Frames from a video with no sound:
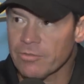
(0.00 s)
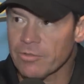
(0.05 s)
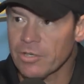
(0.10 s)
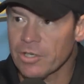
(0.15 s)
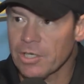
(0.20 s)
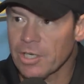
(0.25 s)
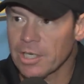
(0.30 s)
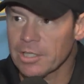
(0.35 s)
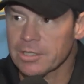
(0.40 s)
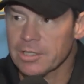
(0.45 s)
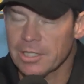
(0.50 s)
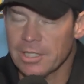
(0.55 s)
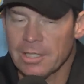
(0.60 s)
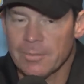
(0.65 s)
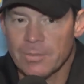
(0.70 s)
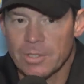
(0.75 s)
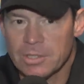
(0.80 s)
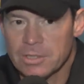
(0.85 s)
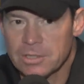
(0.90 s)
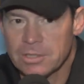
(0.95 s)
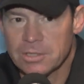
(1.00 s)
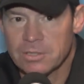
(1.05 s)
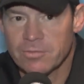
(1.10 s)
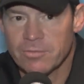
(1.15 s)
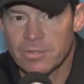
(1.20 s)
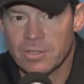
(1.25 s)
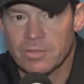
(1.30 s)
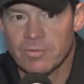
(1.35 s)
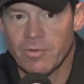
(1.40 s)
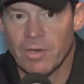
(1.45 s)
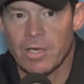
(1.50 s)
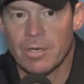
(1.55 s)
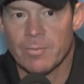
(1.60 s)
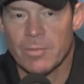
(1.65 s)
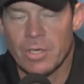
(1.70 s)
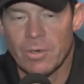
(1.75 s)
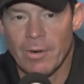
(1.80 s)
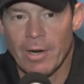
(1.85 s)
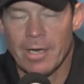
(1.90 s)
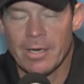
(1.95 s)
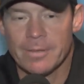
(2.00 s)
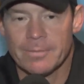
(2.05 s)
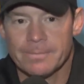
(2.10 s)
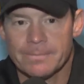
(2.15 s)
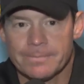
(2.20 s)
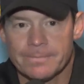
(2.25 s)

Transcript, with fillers: for a young team. And it's just it's fun to be around them.